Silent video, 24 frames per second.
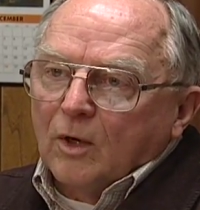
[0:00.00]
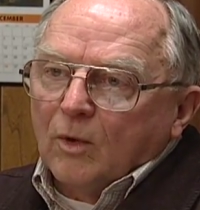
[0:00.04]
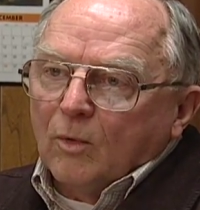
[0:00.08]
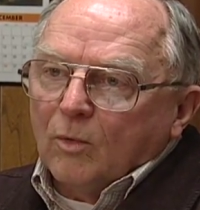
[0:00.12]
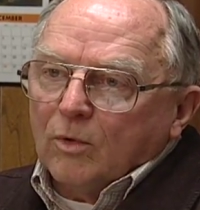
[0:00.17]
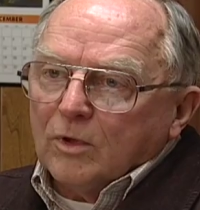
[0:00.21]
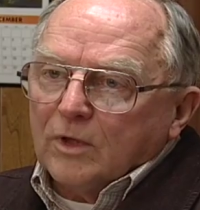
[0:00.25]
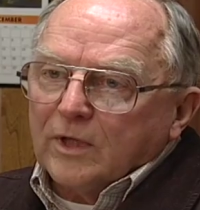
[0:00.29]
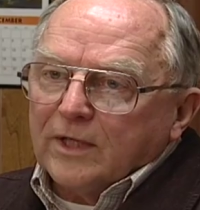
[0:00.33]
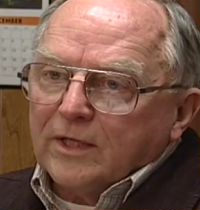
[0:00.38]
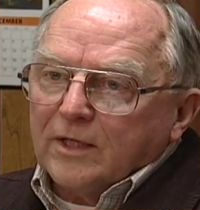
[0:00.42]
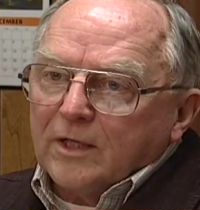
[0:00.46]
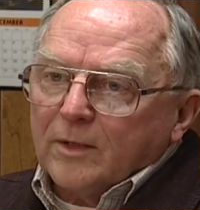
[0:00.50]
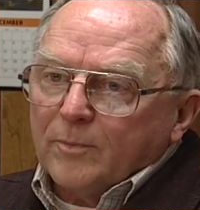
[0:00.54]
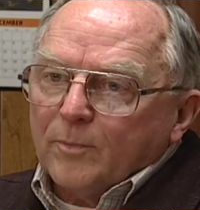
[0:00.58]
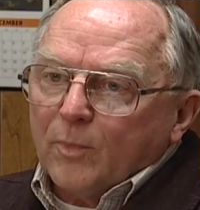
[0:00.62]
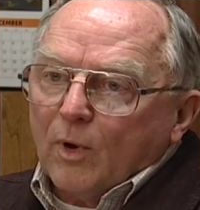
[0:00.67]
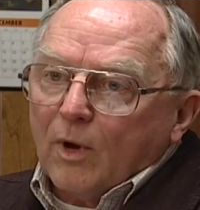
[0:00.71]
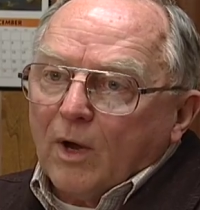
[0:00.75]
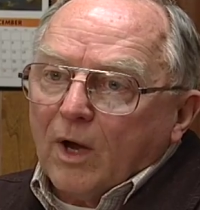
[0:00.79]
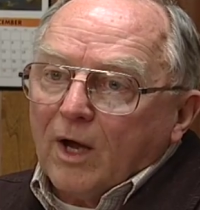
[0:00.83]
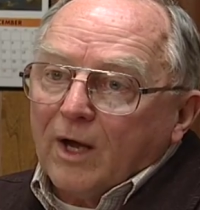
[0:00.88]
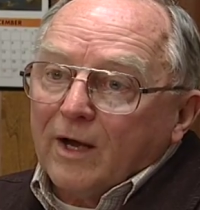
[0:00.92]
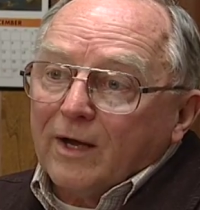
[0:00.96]
will end up
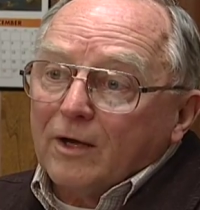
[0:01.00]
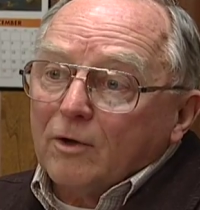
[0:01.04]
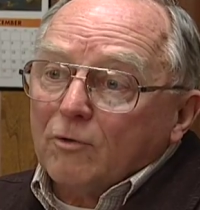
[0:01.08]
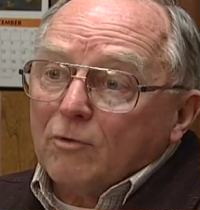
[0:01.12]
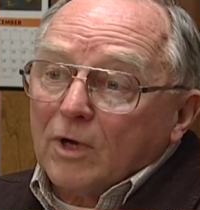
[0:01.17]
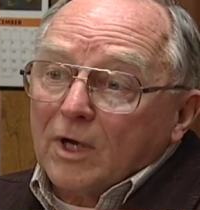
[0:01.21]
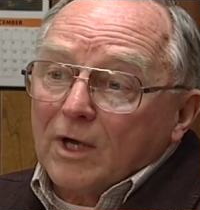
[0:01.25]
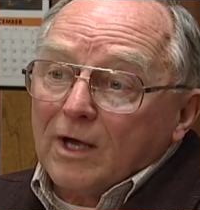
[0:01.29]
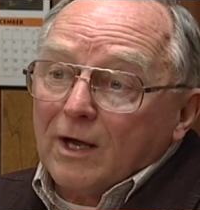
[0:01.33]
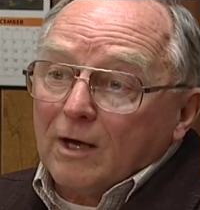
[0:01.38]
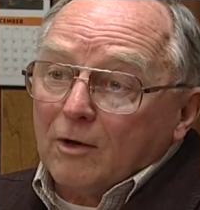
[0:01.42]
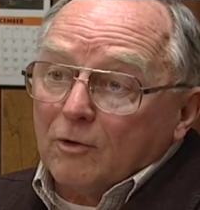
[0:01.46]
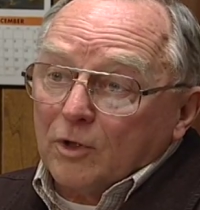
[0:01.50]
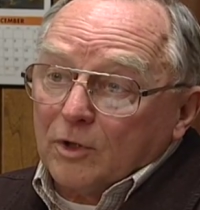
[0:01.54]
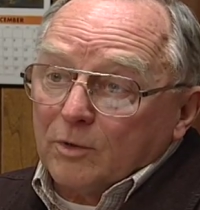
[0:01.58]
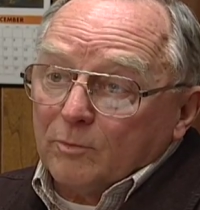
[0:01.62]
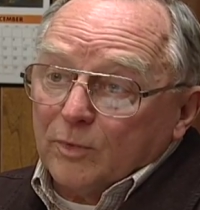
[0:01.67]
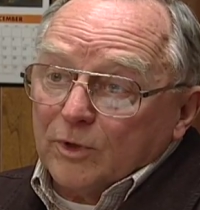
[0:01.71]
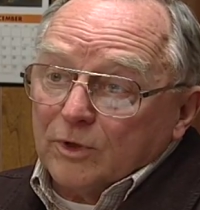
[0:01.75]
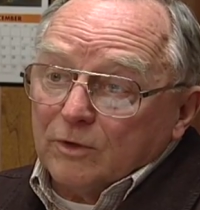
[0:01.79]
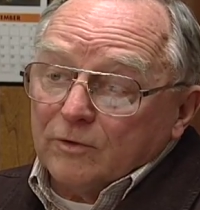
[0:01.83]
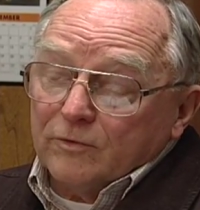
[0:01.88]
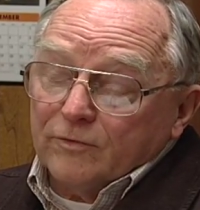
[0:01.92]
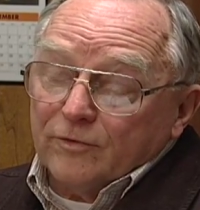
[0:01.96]
a higher accounting
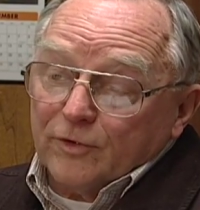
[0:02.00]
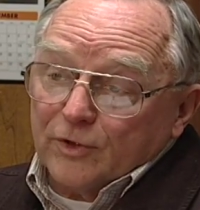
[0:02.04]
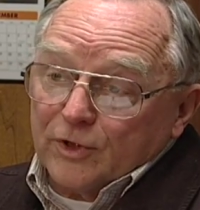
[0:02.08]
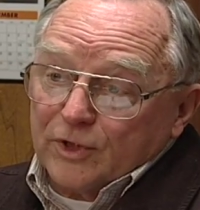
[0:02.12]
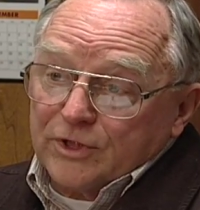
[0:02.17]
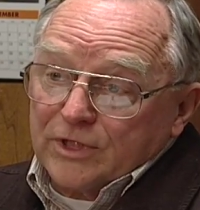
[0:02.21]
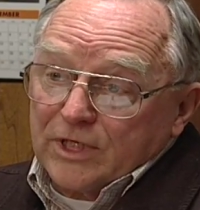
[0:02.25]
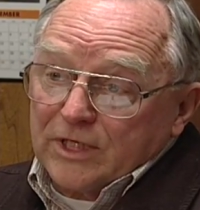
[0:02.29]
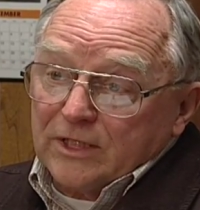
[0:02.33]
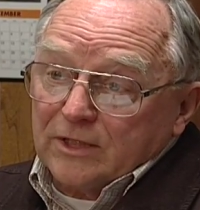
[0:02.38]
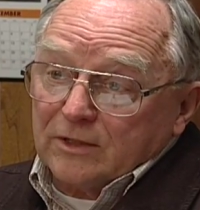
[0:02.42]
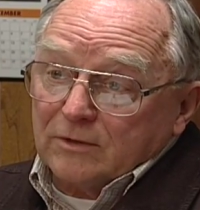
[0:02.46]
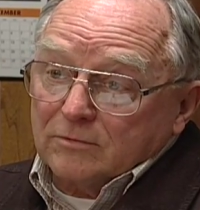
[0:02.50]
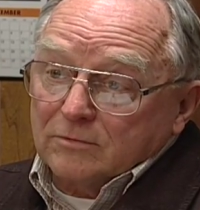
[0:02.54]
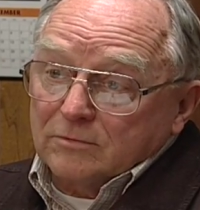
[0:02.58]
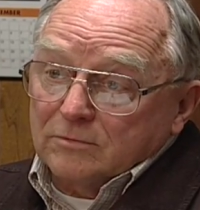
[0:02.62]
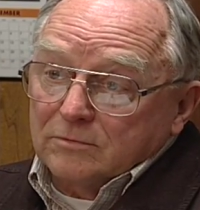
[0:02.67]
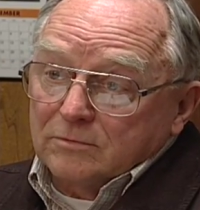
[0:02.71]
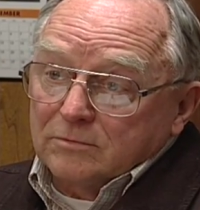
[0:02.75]
bill for their town